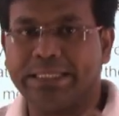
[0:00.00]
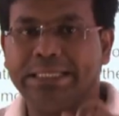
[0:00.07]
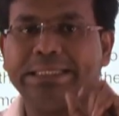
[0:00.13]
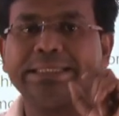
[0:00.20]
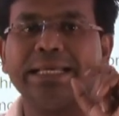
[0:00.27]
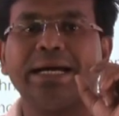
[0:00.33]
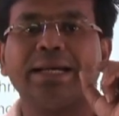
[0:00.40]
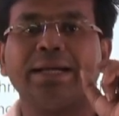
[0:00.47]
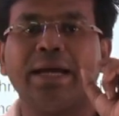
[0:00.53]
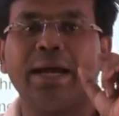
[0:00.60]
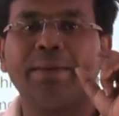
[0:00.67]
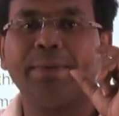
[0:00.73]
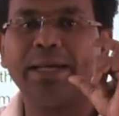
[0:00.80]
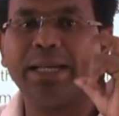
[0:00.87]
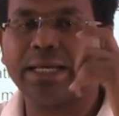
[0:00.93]
These are,
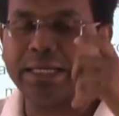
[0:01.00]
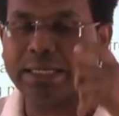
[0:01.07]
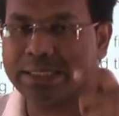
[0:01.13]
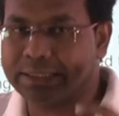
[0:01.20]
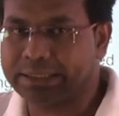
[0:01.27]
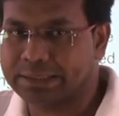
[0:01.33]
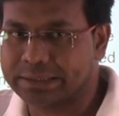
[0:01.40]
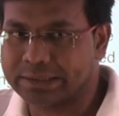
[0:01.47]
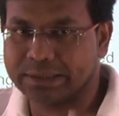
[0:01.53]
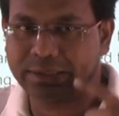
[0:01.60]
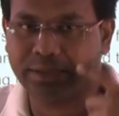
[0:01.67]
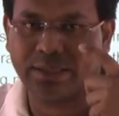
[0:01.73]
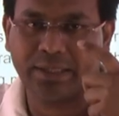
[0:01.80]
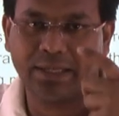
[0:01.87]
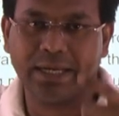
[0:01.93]
I mean, like
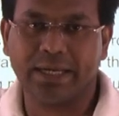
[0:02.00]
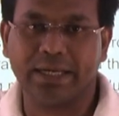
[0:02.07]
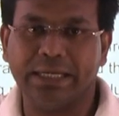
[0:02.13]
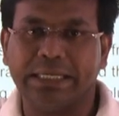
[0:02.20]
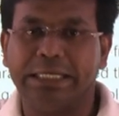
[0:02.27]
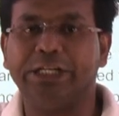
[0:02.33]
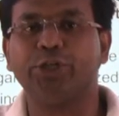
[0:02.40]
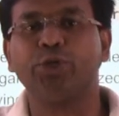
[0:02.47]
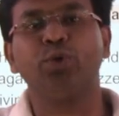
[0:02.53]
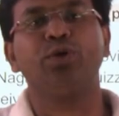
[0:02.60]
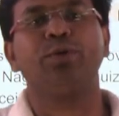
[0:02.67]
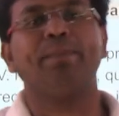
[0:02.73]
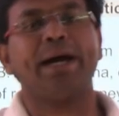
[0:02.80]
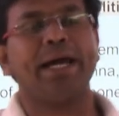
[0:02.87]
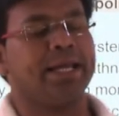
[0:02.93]

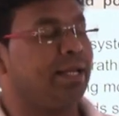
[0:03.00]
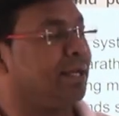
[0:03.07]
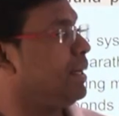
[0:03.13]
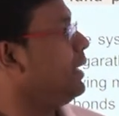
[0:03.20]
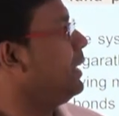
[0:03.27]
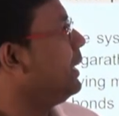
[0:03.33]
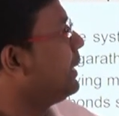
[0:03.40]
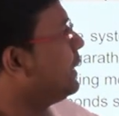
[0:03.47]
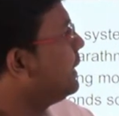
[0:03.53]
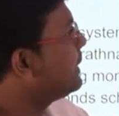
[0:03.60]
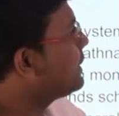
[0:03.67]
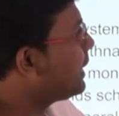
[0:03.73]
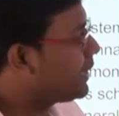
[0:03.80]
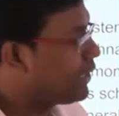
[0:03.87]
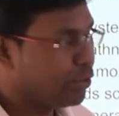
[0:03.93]
issued by,
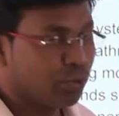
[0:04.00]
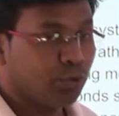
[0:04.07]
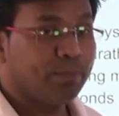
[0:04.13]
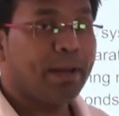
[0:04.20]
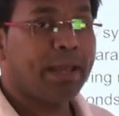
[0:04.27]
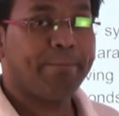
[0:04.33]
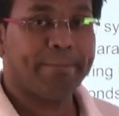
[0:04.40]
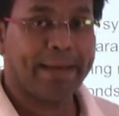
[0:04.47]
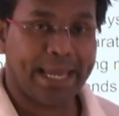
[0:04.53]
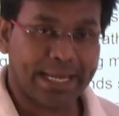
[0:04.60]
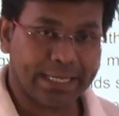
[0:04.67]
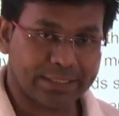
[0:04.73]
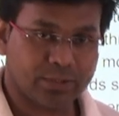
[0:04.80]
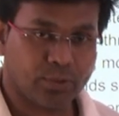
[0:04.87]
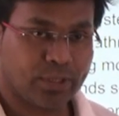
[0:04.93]
these are issued by
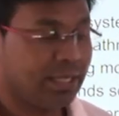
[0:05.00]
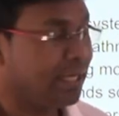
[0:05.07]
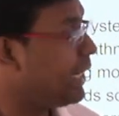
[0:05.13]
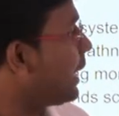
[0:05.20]
banks, okay?